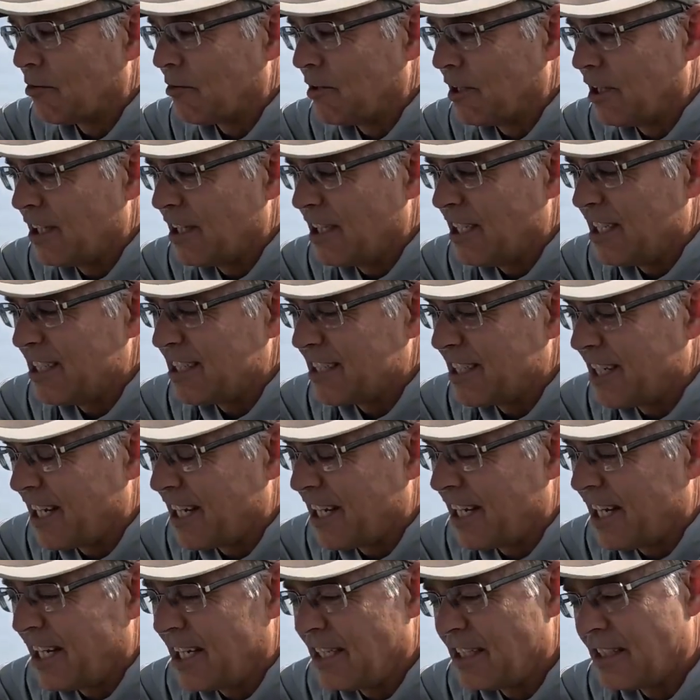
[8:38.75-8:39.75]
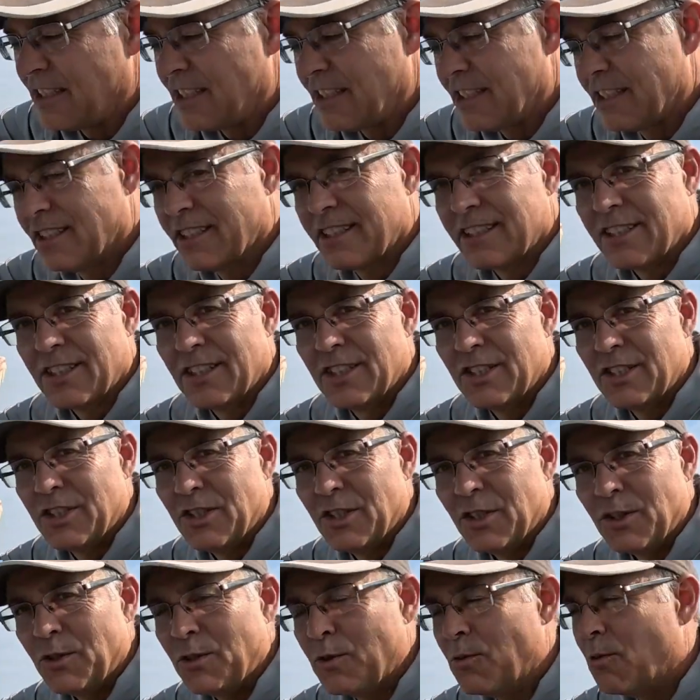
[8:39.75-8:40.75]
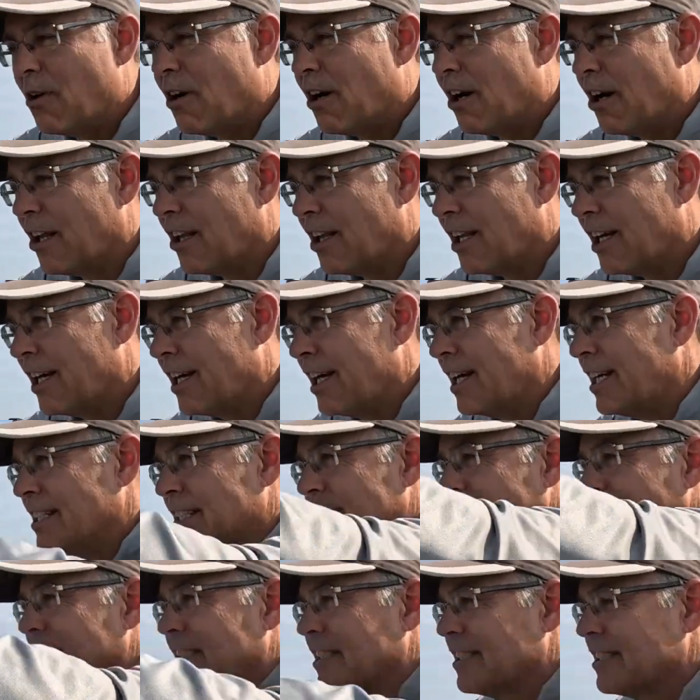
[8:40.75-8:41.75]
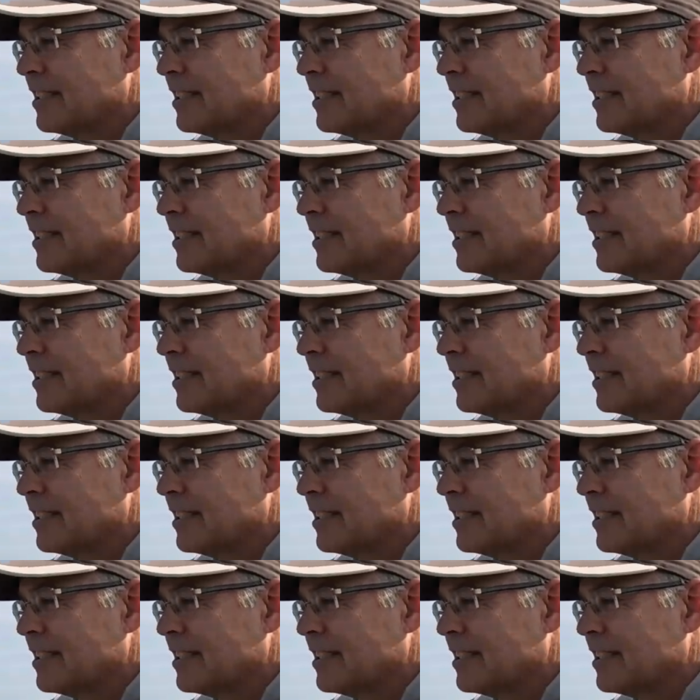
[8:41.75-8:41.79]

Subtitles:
3 of these guys, 2 walleyes.